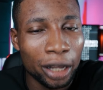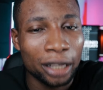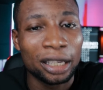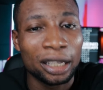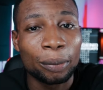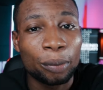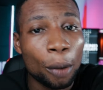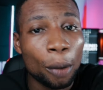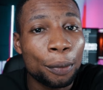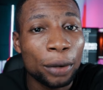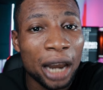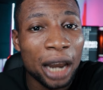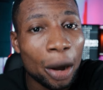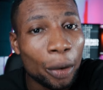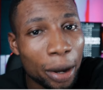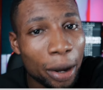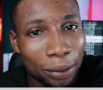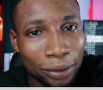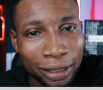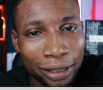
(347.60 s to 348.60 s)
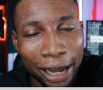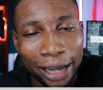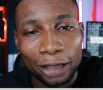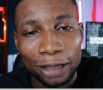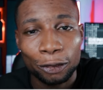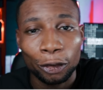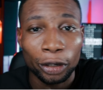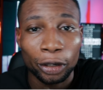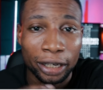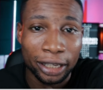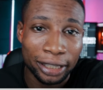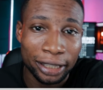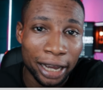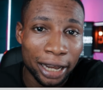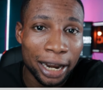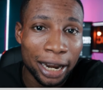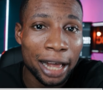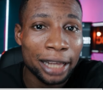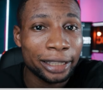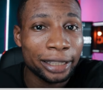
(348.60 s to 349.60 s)
is a popular website for
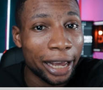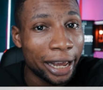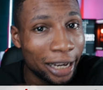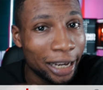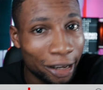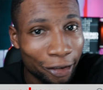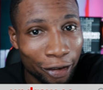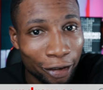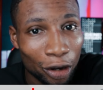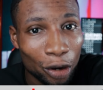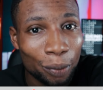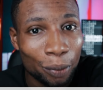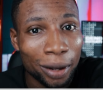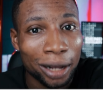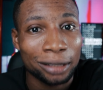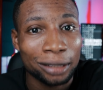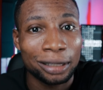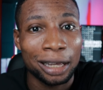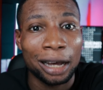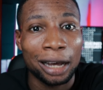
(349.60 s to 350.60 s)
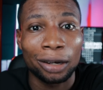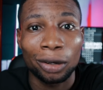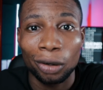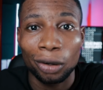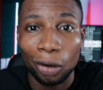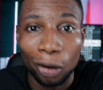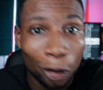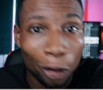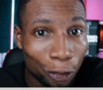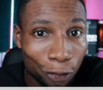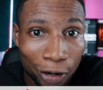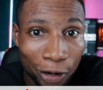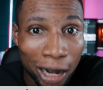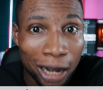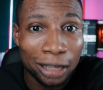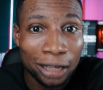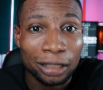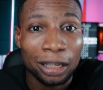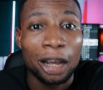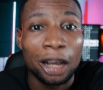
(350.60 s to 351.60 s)
designers and developers that
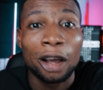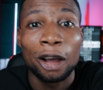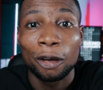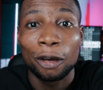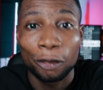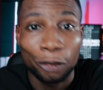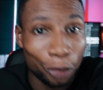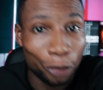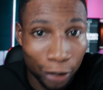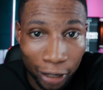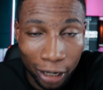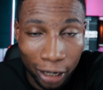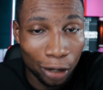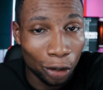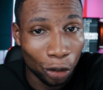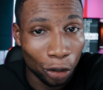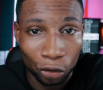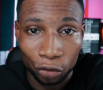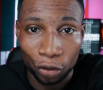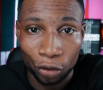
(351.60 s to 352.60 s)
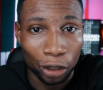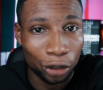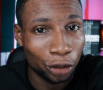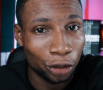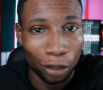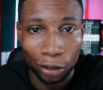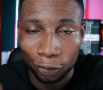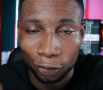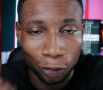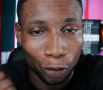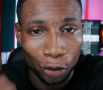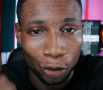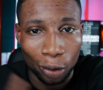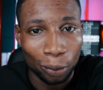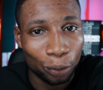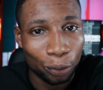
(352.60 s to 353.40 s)
offers free illustrations for your